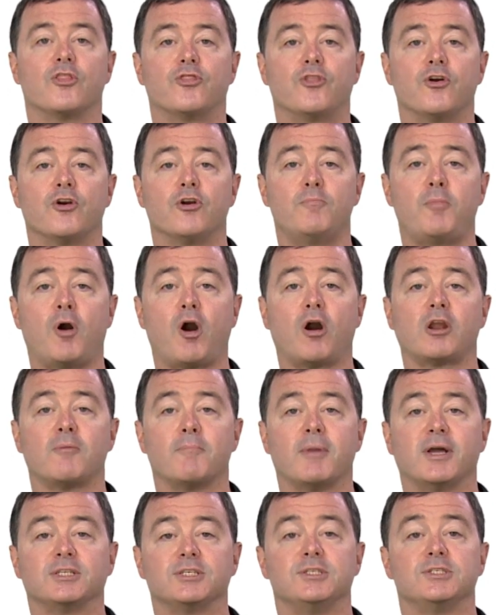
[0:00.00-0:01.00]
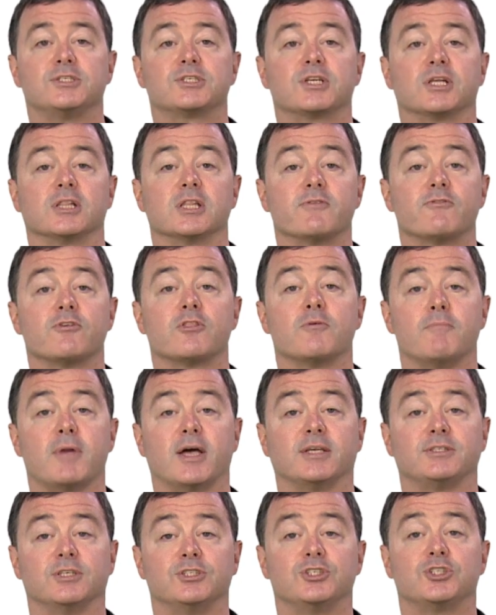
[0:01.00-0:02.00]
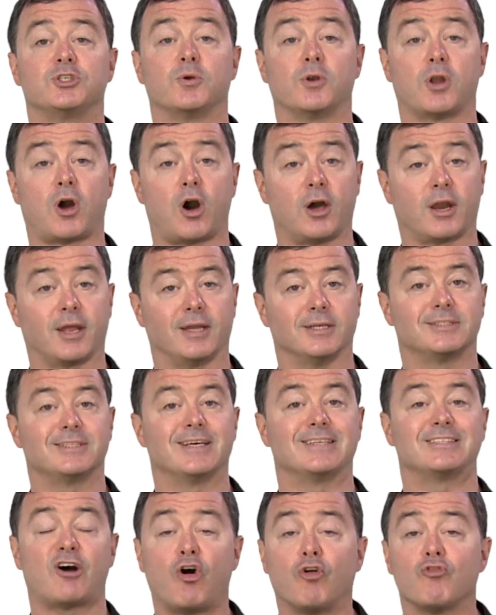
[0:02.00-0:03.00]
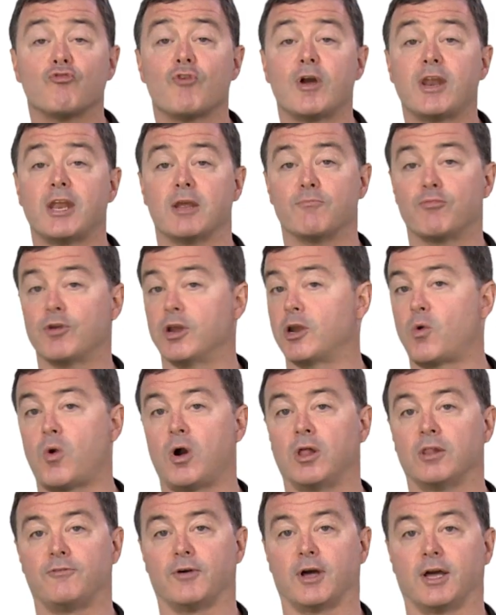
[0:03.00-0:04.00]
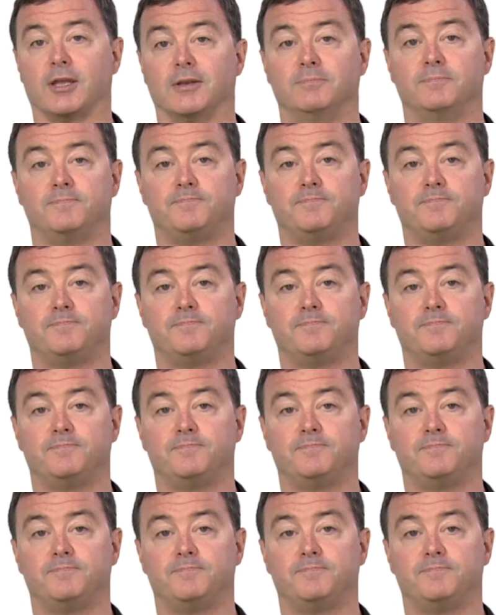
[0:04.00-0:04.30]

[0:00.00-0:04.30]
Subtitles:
third-party mentions deliver the message to an audience that's already pre-qualified.